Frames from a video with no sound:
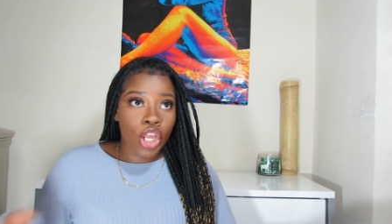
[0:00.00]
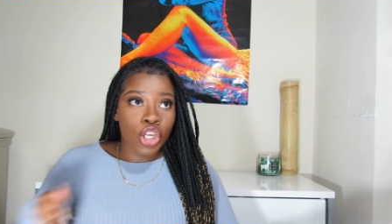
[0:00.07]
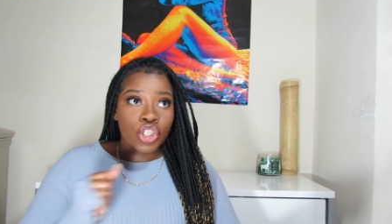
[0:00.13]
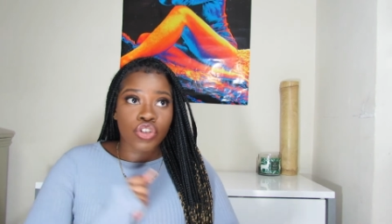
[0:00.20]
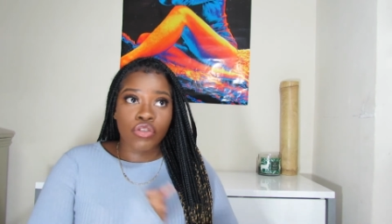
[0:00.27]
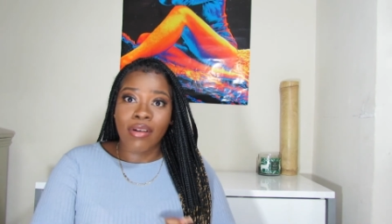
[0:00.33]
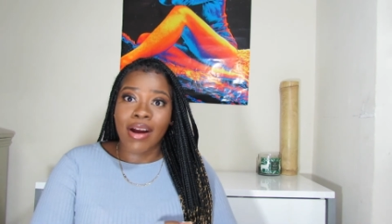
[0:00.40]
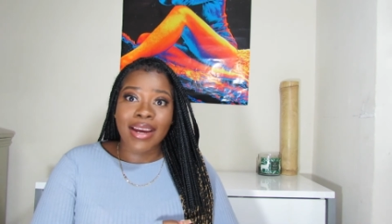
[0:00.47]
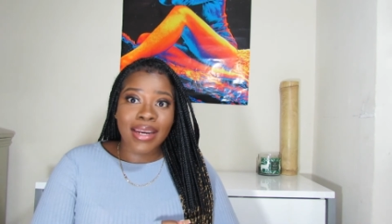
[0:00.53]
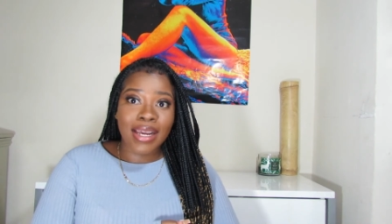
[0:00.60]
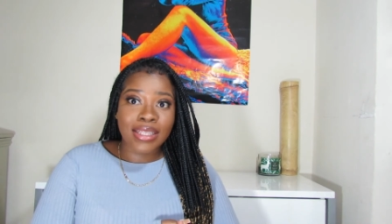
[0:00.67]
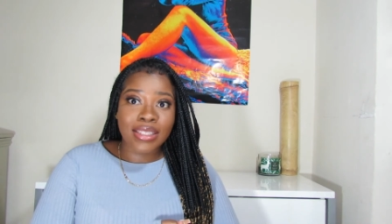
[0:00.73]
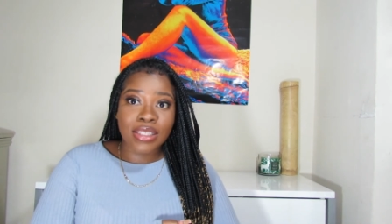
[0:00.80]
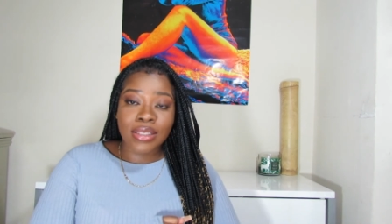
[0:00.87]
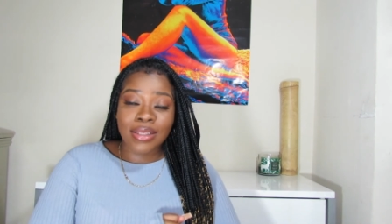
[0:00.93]
Try
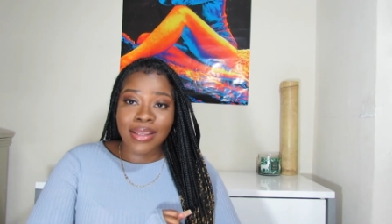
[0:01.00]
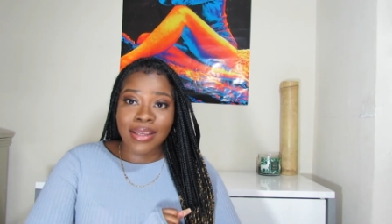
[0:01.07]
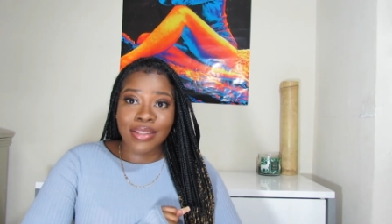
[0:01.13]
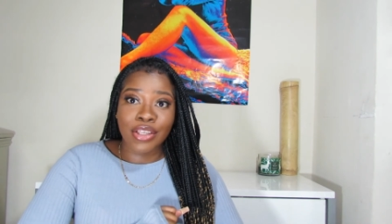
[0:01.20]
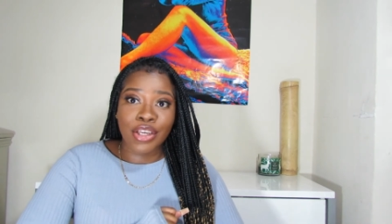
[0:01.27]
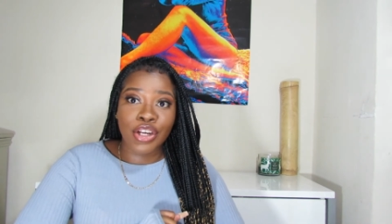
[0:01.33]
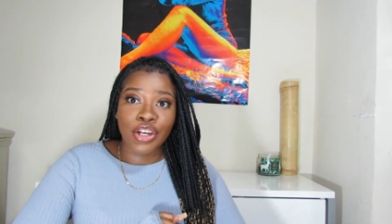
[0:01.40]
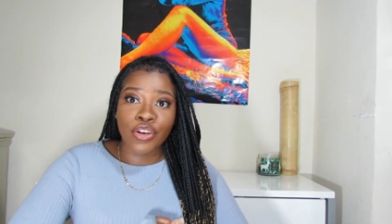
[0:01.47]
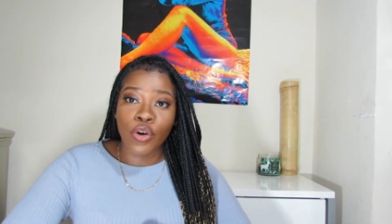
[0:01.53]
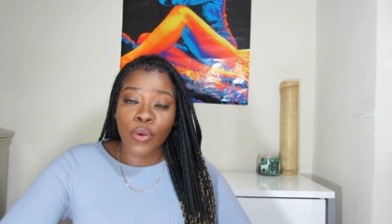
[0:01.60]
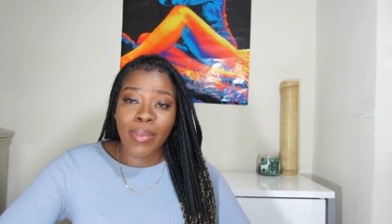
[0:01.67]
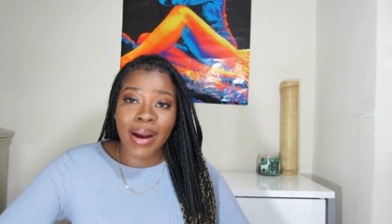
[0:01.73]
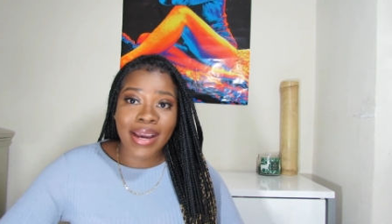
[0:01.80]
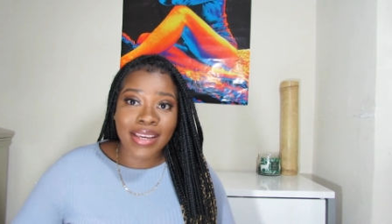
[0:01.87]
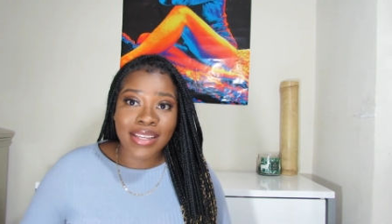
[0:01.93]
not to let the hair go
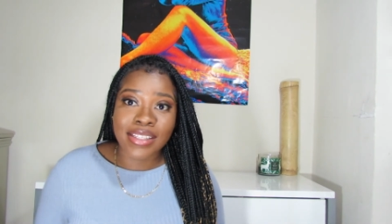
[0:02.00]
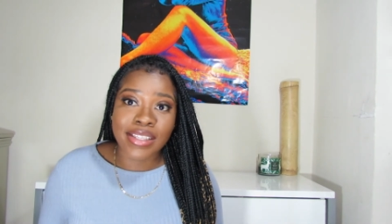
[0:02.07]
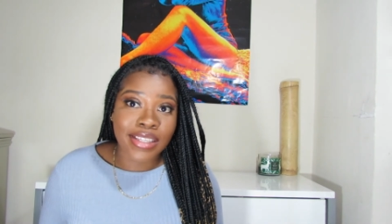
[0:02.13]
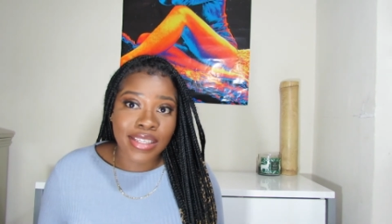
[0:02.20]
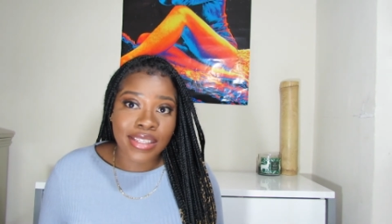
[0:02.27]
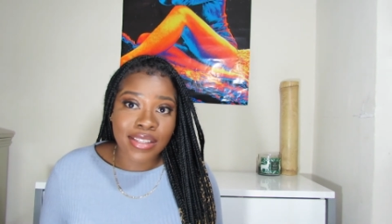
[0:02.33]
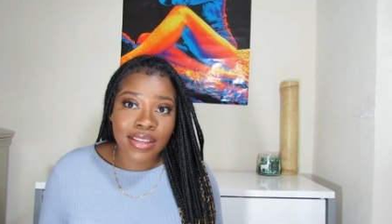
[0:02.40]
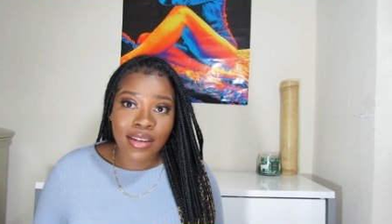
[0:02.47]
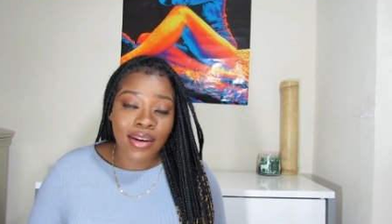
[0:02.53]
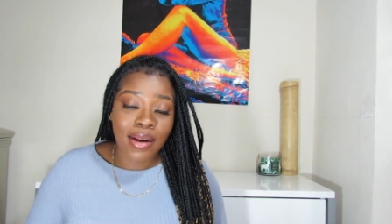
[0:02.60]
back into your skin.